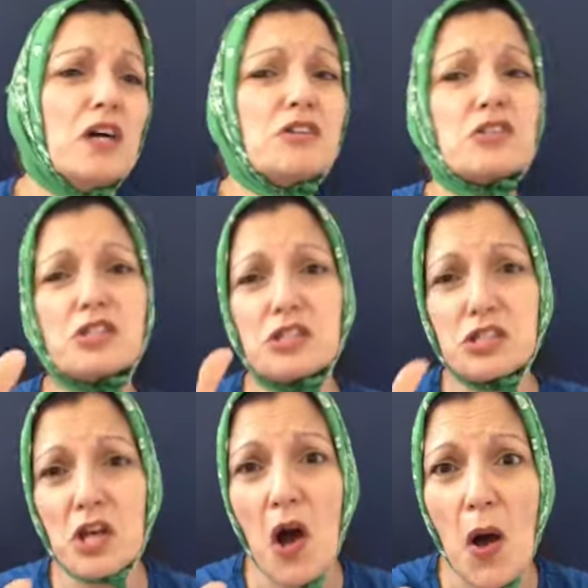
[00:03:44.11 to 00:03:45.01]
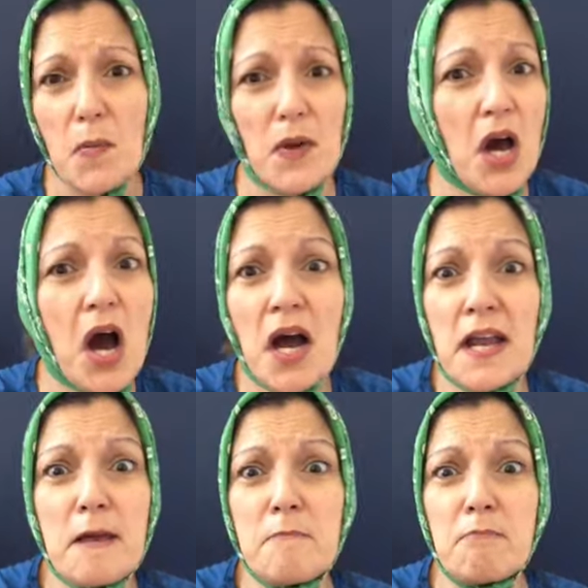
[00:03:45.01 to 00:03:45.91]
Stop,
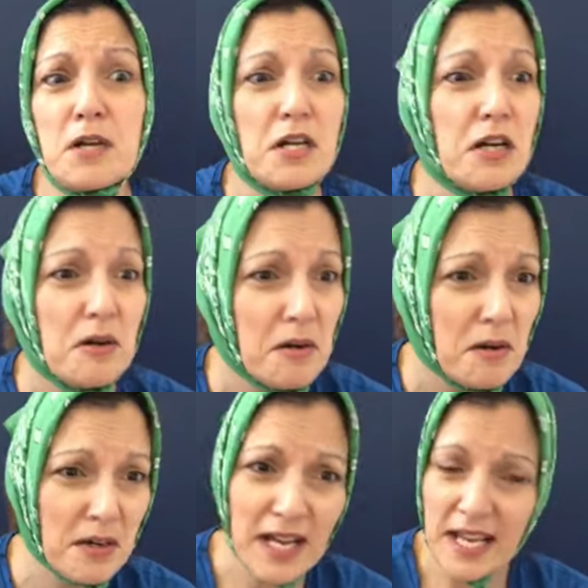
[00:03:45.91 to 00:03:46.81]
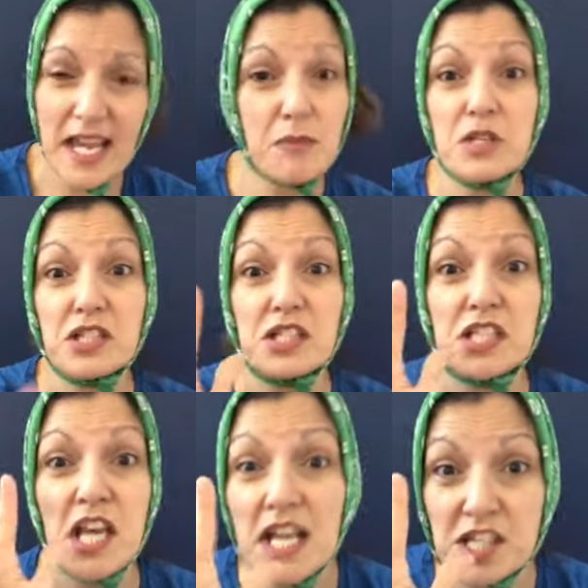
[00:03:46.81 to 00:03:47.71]
I implore. It was
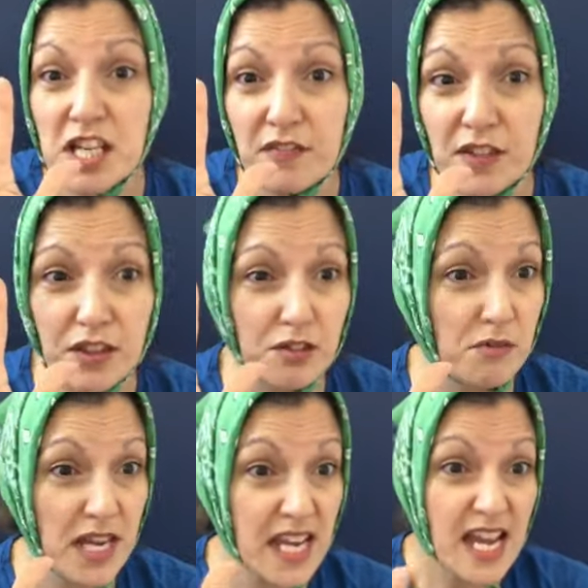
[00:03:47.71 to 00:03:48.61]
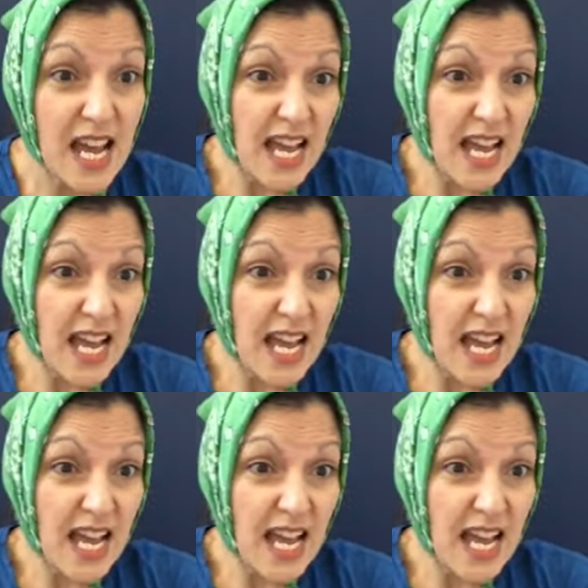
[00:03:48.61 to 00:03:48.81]
titchy for three.